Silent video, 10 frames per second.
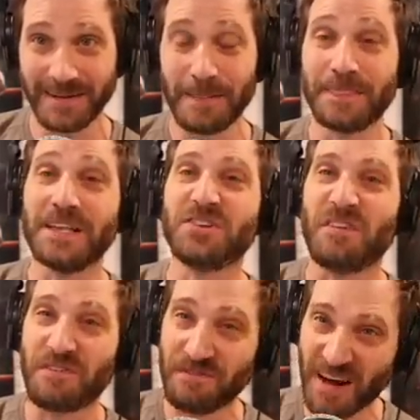These are
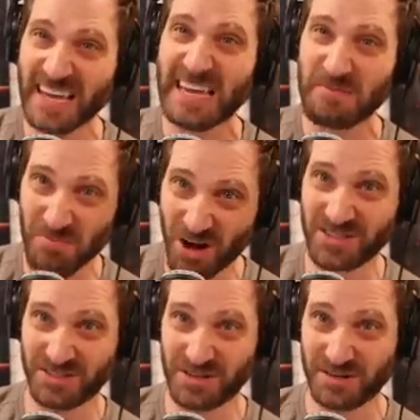fucking
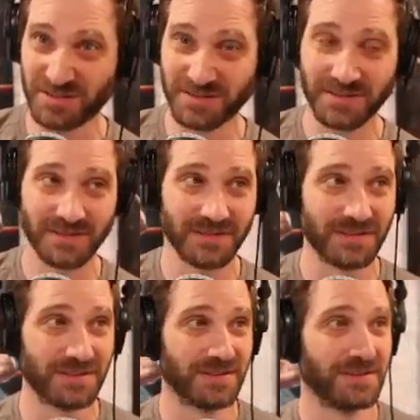monsters.
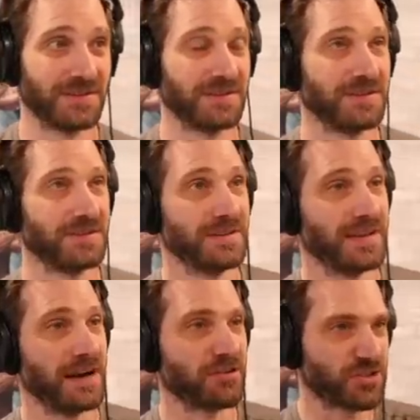
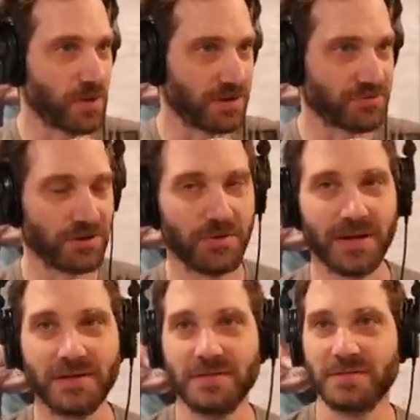Eric swallows real
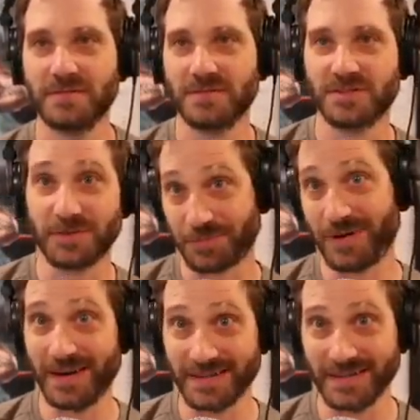well.
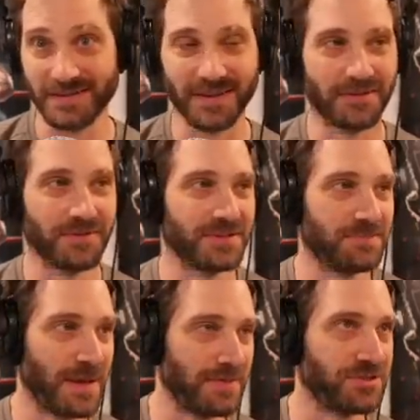Surprise, he's on there with his
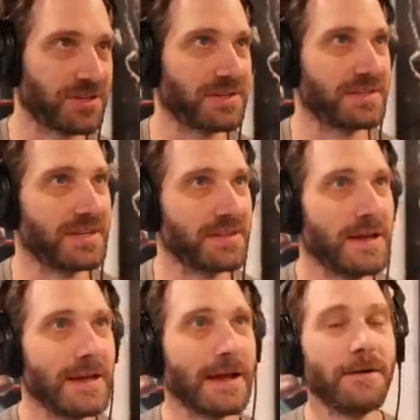baby chiclet teeth.
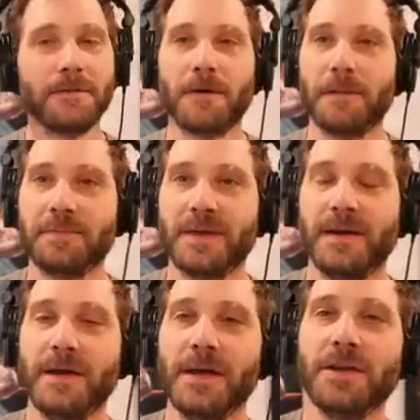Yeah, no, they're all
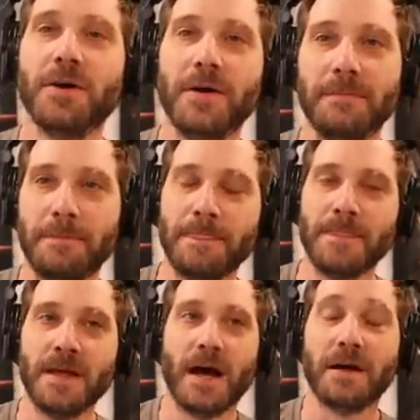upset. You know what?
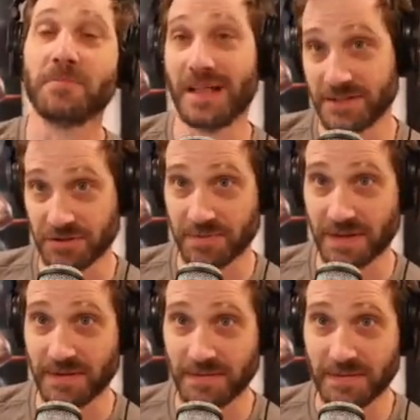I'm glad that you're upset.